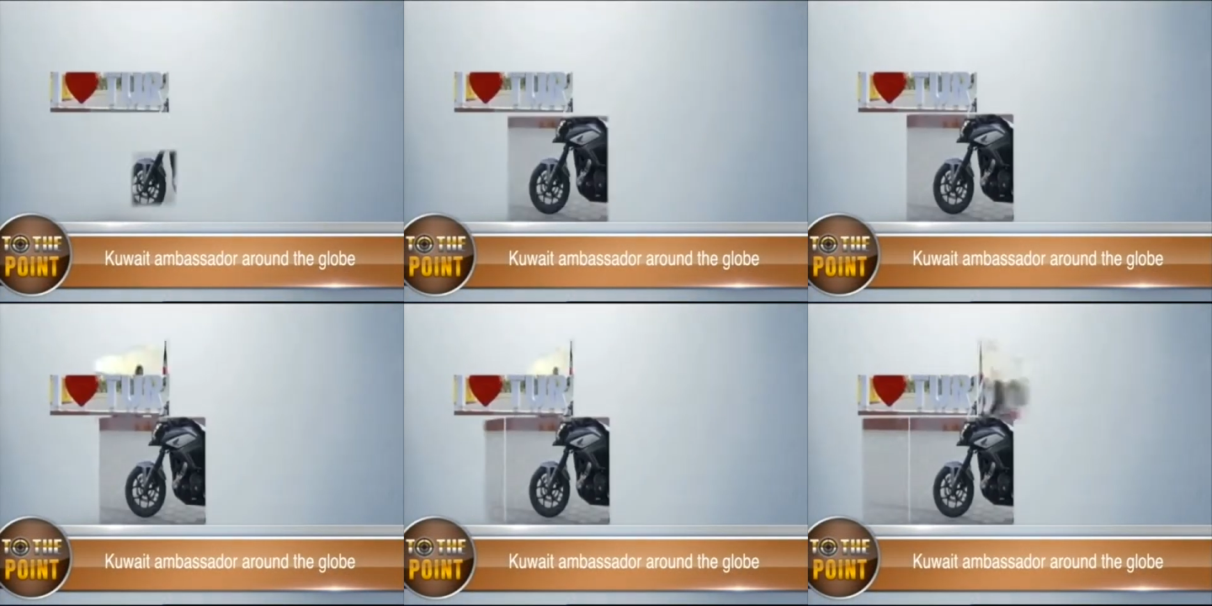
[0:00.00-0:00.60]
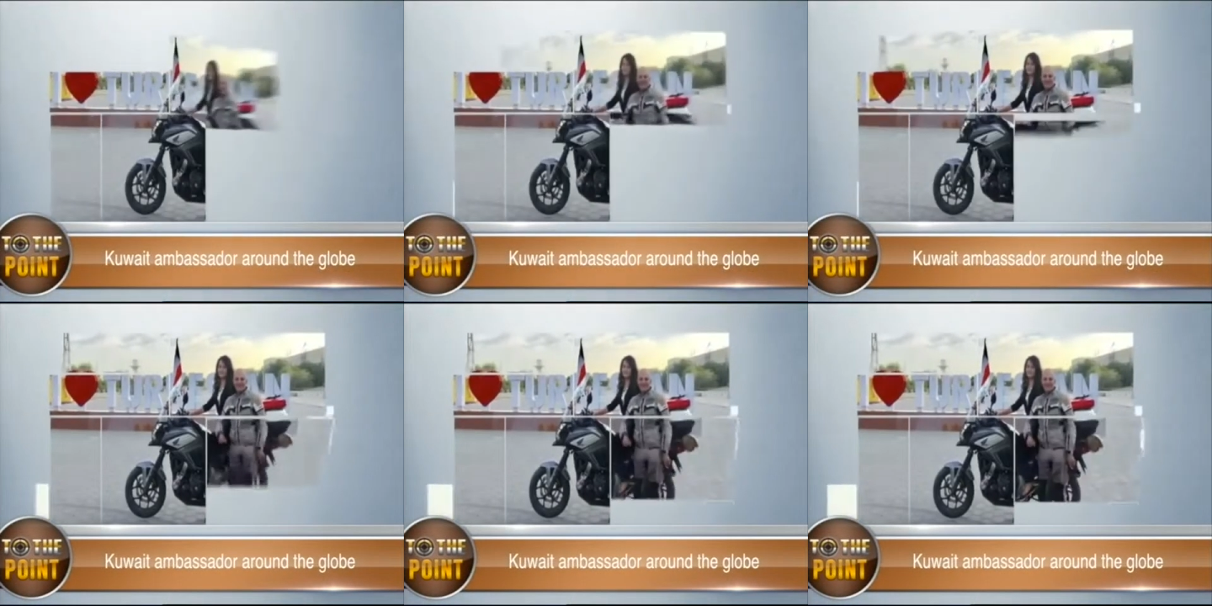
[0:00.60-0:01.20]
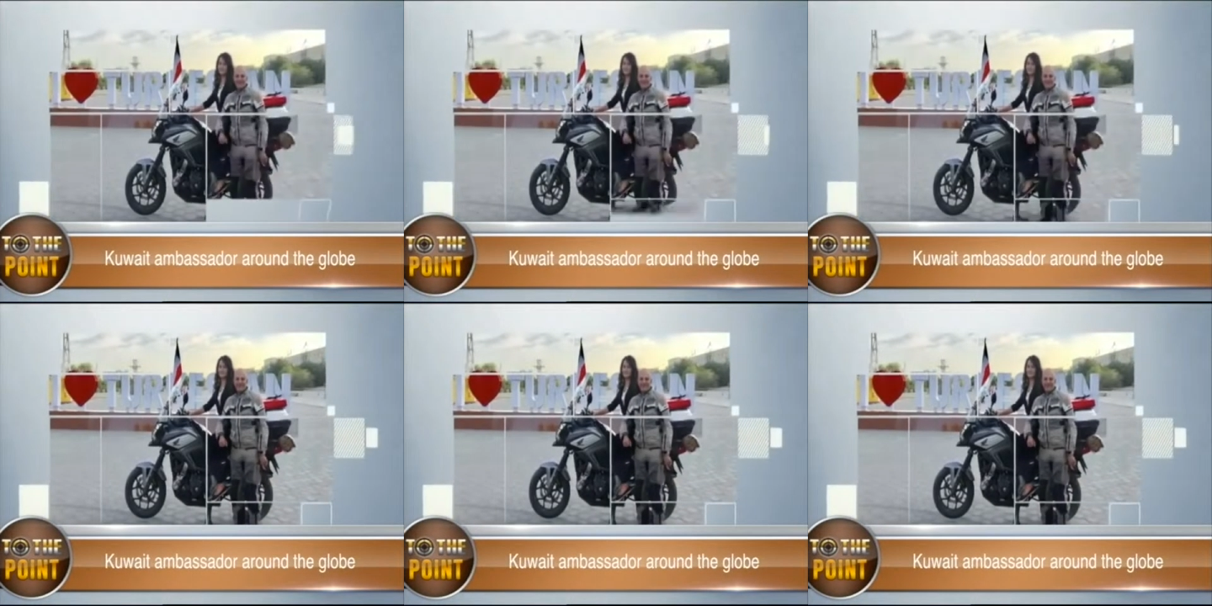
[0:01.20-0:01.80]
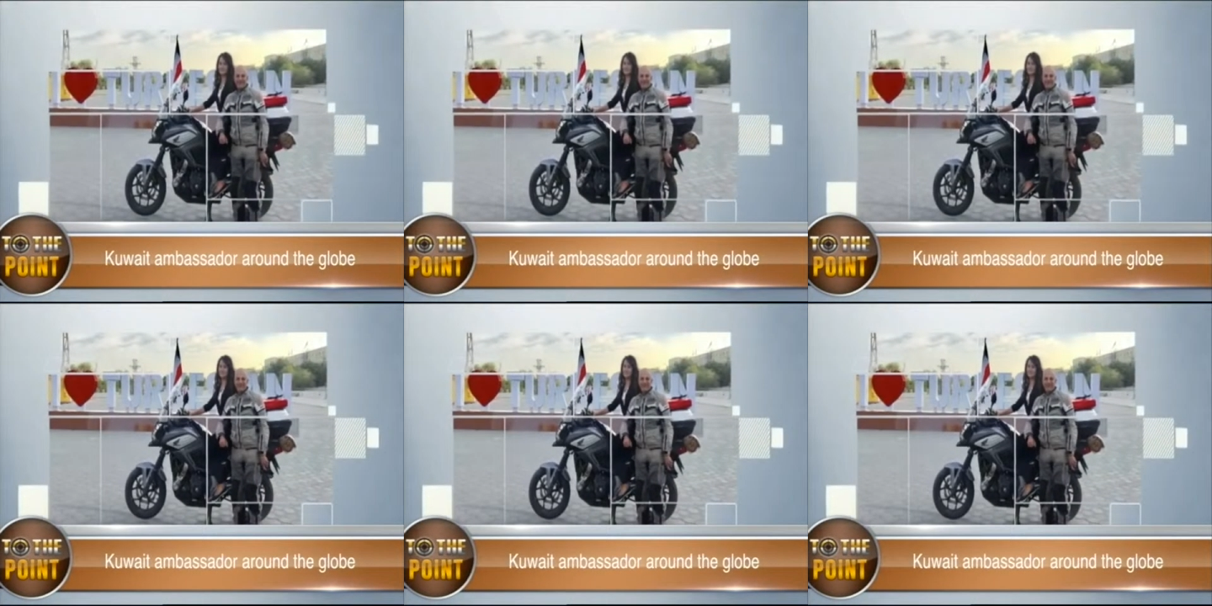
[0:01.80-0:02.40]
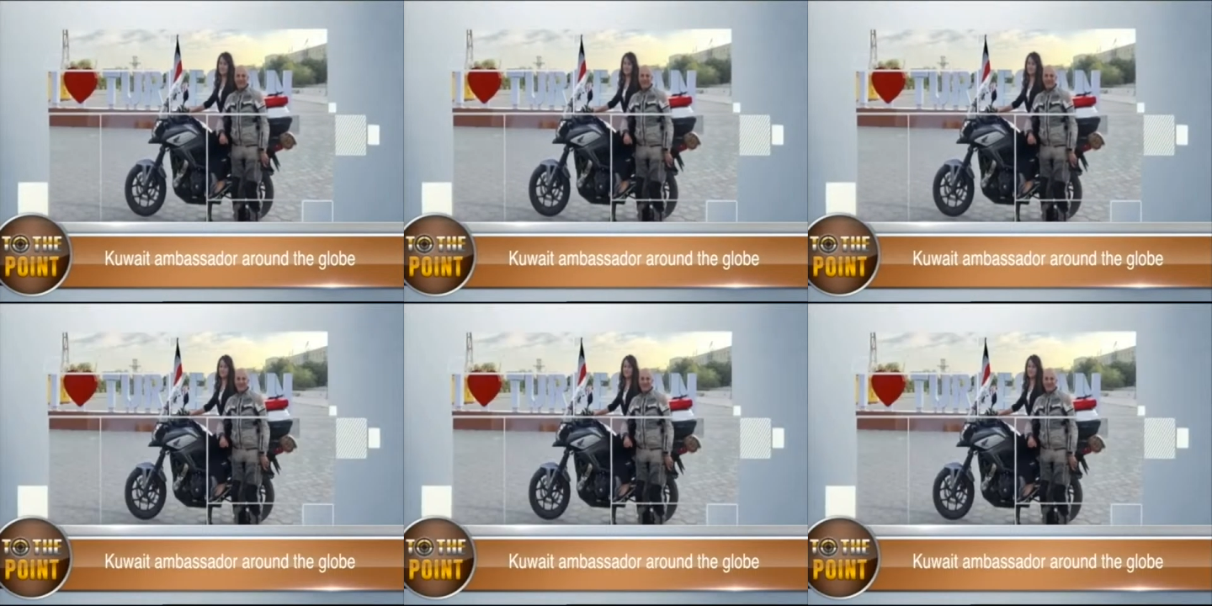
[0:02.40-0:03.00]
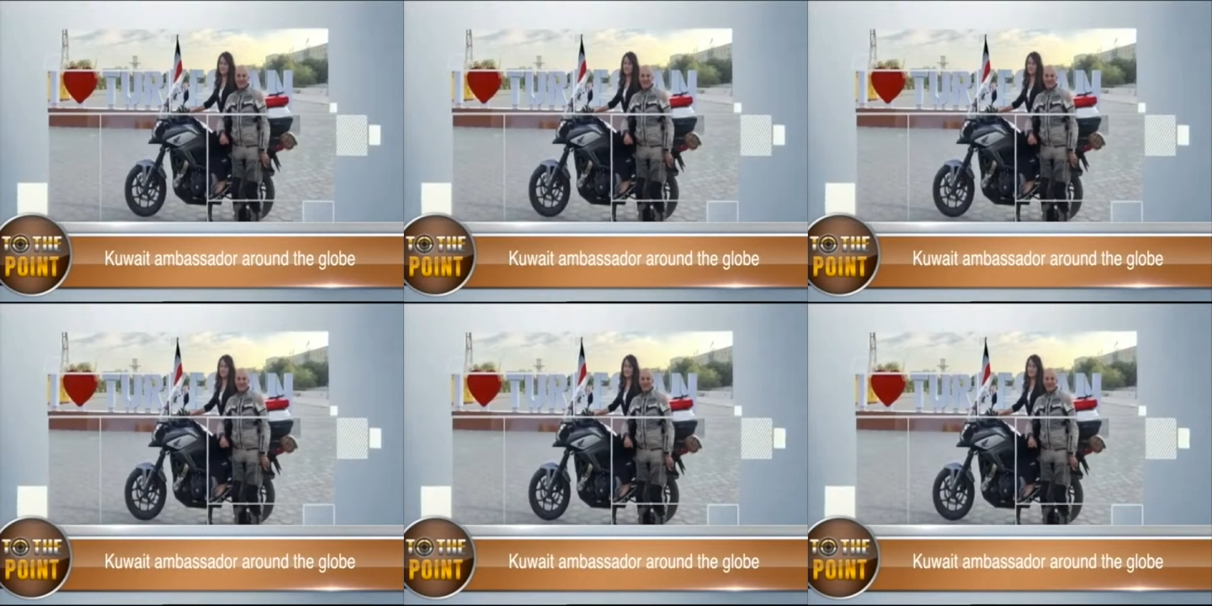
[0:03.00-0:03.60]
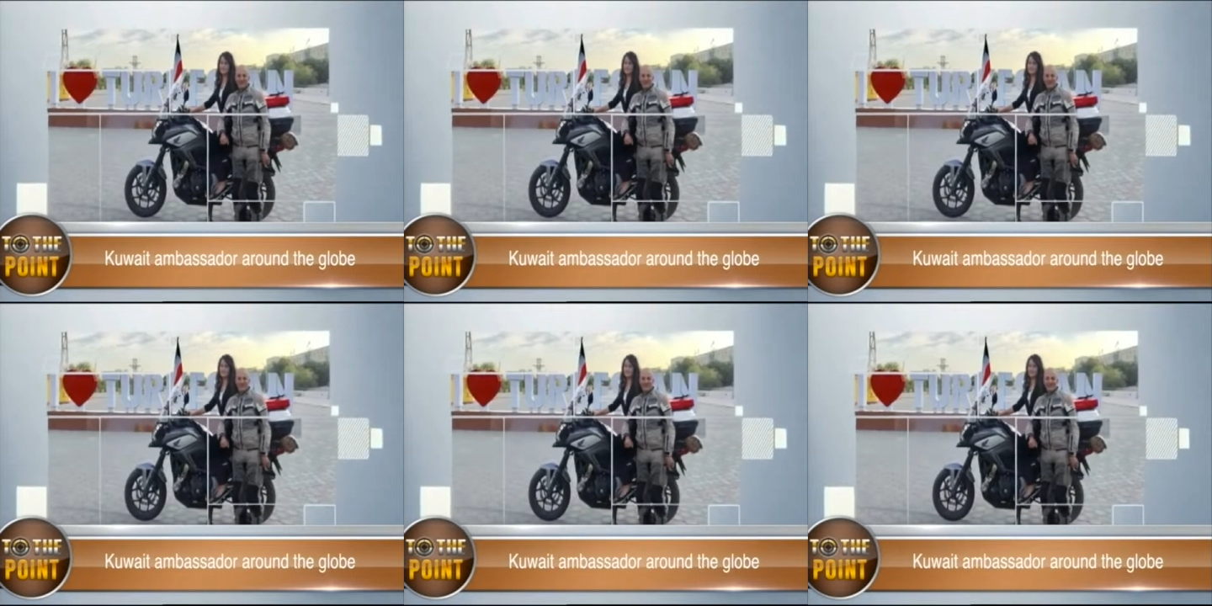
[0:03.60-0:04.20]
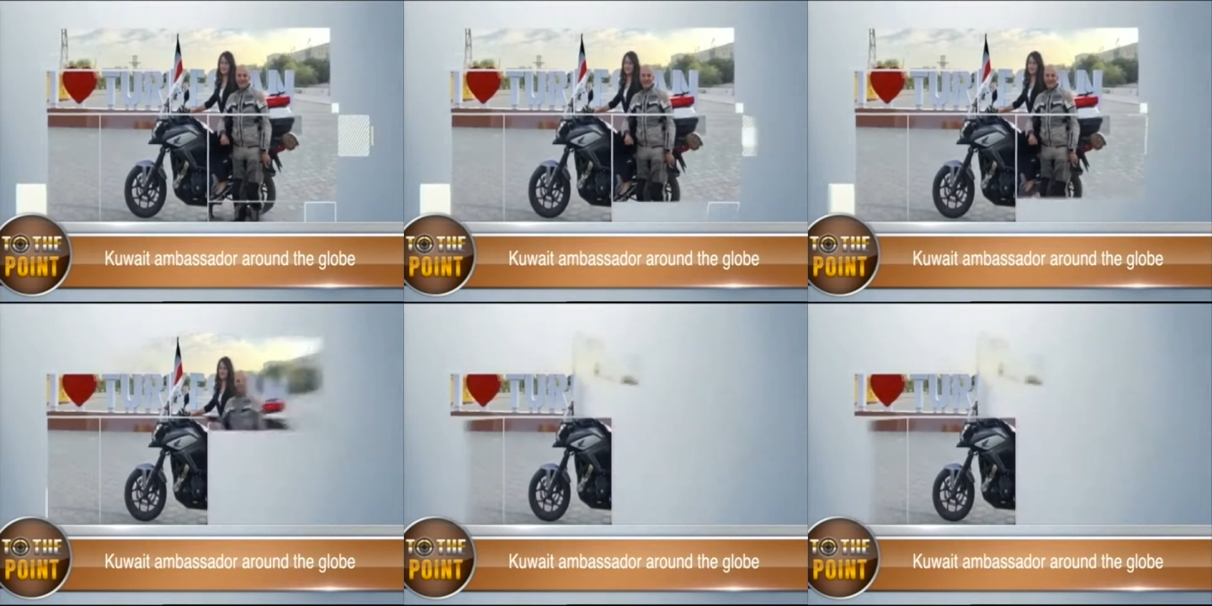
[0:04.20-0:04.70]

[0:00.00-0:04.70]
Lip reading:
No face is visible, so there are no lips to read.